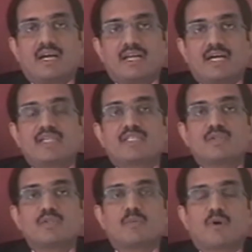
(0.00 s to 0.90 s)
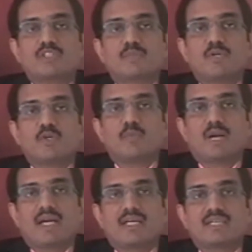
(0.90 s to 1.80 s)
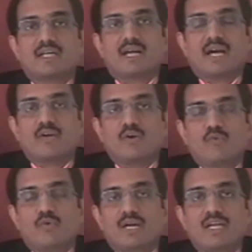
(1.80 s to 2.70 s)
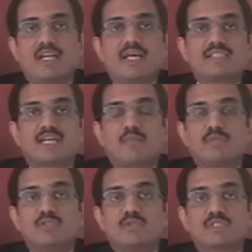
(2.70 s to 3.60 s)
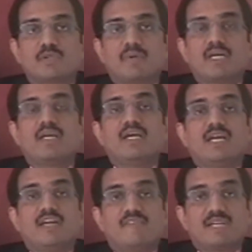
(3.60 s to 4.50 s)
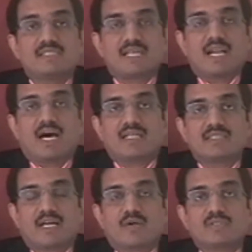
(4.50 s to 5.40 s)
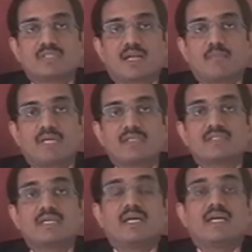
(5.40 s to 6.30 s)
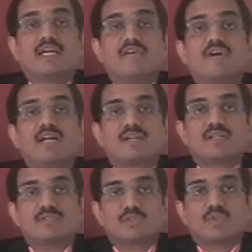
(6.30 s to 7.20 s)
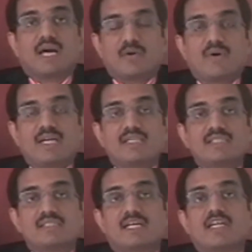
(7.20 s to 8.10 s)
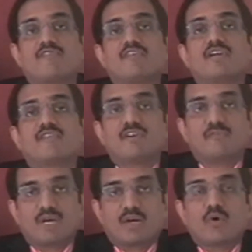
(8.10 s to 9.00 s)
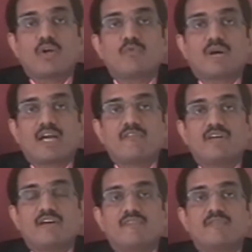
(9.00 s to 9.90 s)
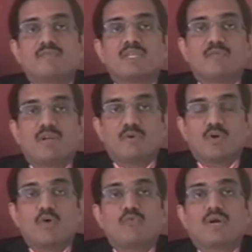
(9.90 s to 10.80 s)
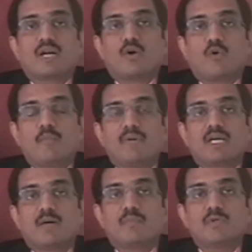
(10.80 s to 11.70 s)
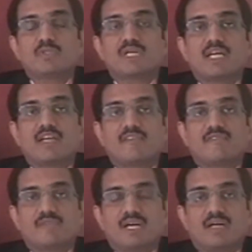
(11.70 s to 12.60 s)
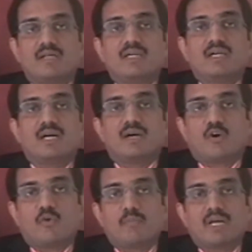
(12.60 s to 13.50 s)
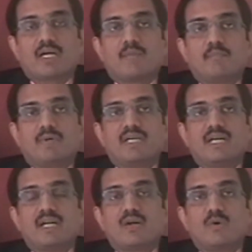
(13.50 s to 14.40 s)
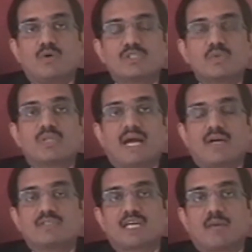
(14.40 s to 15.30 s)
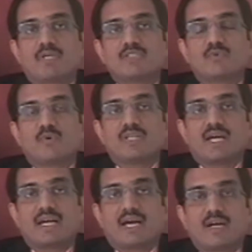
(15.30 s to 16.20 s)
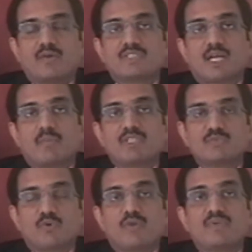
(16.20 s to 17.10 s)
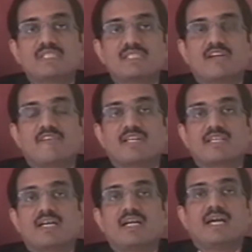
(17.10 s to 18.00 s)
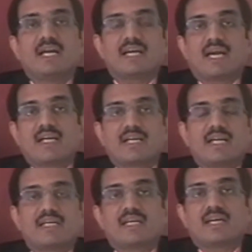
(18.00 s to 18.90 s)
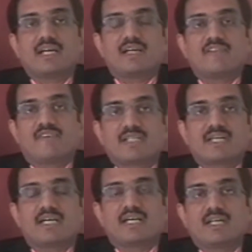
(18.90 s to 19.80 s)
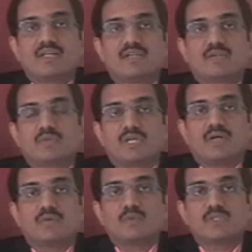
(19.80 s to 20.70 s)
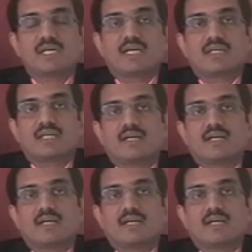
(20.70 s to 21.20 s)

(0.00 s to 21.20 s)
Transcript: in addition to the proximal tubal ligation, I go for a linear salpingostomy if it is a large hydrosalpinx. Even so, the advantage is that if we are going for IVF, then we go for an ovum pickup. Usually, if the ovum pickup needle goes through the hydrosalpinx fluid, that hydrosalpinx fluid which is infected can get infected into the oocyte